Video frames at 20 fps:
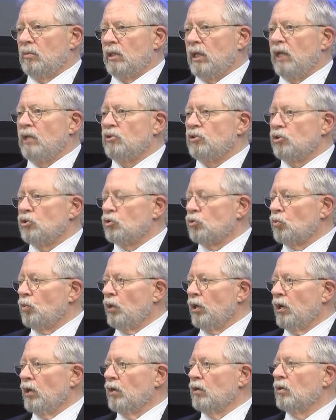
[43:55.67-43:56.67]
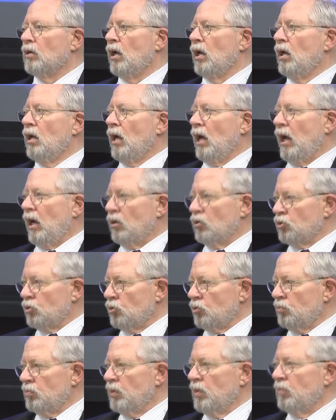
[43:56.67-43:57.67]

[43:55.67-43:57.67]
cases where household